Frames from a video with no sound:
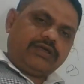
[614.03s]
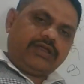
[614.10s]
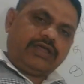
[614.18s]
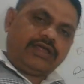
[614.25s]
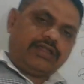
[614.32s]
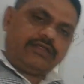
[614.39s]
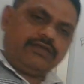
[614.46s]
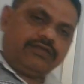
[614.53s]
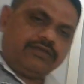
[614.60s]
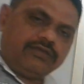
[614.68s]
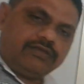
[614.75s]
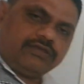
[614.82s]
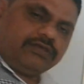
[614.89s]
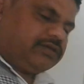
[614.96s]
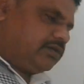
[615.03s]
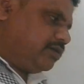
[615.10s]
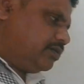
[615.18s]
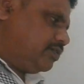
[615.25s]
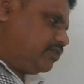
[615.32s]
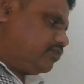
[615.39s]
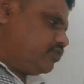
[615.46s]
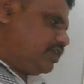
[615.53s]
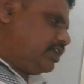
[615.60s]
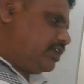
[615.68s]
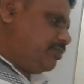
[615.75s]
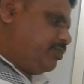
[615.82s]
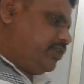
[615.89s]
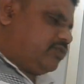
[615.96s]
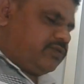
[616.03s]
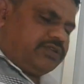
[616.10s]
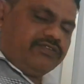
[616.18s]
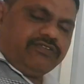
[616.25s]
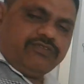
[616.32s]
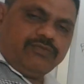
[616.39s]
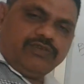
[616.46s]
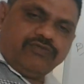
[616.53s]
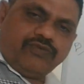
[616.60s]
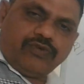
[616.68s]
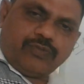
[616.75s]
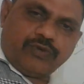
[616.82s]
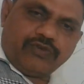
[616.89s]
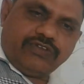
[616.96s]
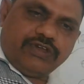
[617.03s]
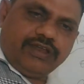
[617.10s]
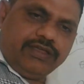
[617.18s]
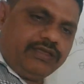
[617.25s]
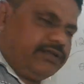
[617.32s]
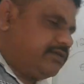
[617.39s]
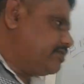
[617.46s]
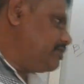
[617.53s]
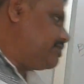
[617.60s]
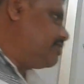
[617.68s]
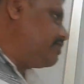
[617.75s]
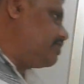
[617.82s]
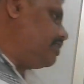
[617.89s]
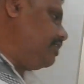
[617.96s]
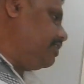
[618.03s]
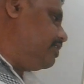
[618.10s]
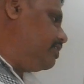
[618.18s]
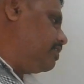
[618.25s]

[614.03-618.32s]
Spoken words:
Clear? So I'll repeat once before proceeding. Okay.